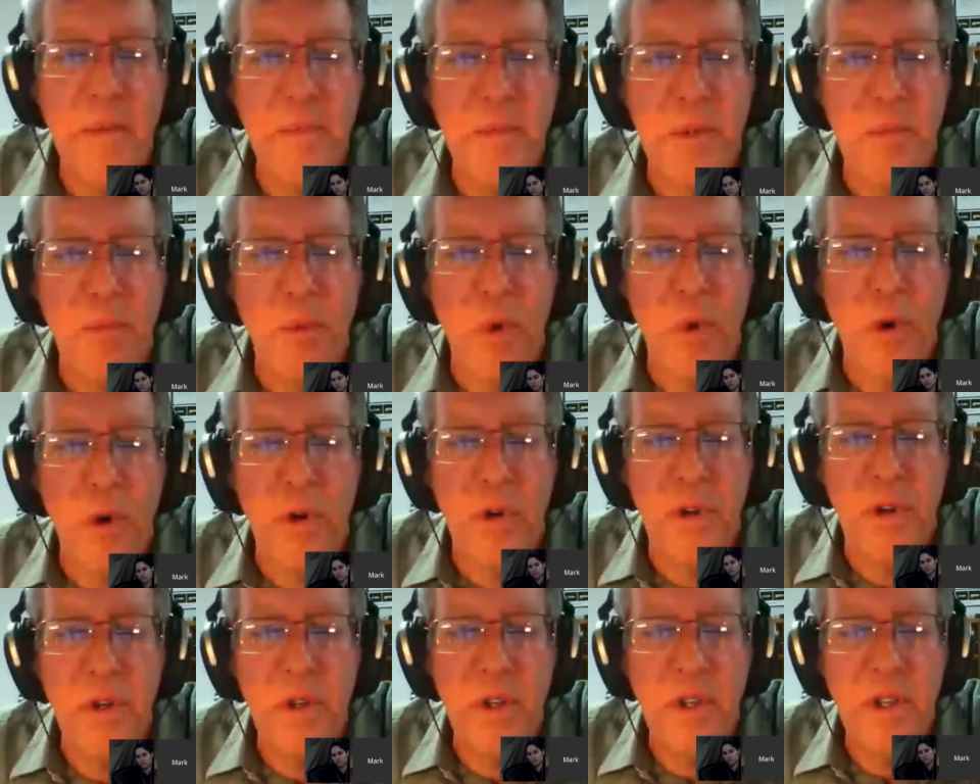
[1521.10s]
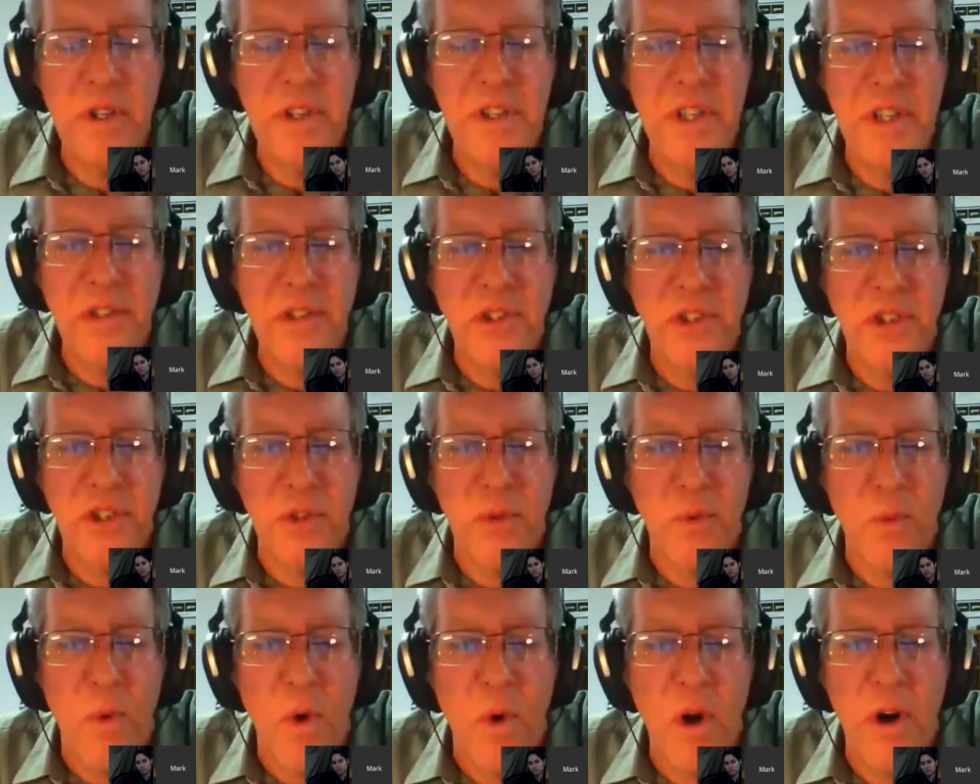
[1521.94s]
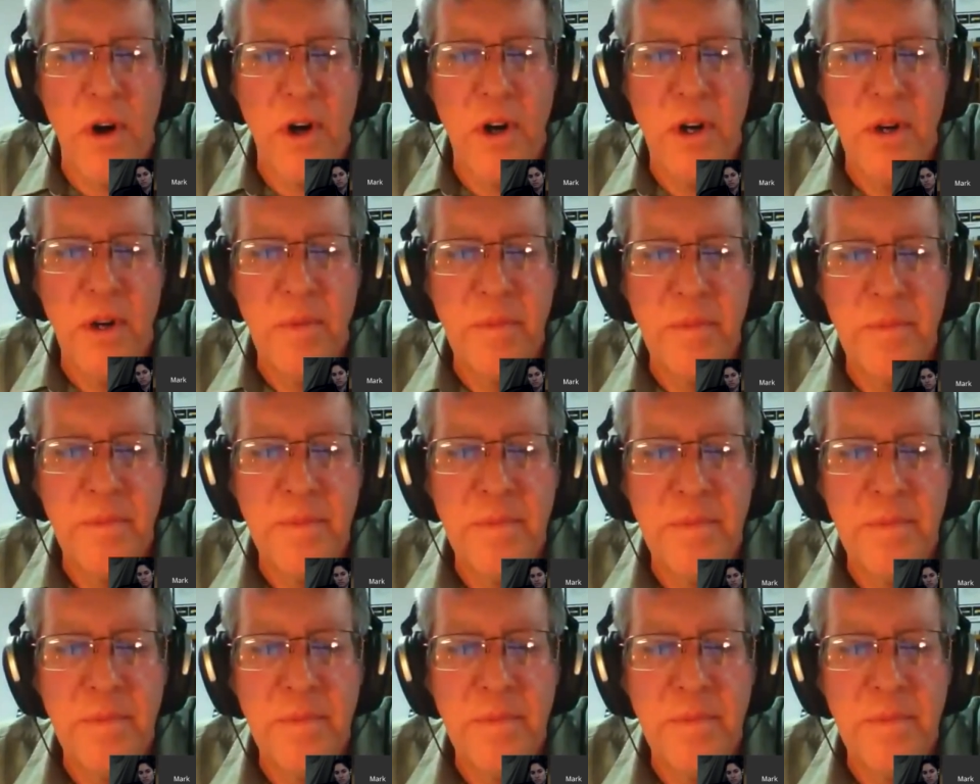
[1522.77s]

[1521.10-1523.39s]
times more dense than water.